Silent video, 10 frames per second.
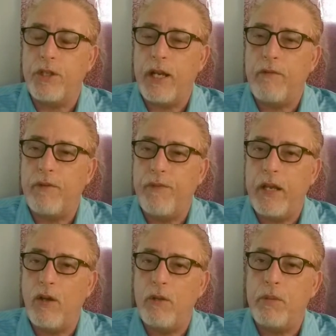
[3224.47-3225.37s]
on every
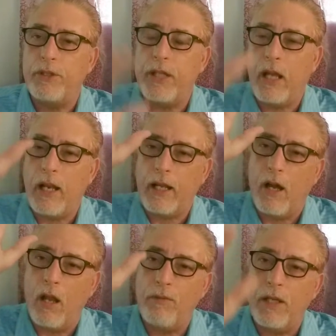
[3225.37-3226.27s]
video he puts out, like
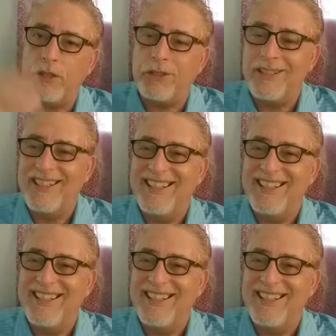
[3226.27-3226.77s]
all of us.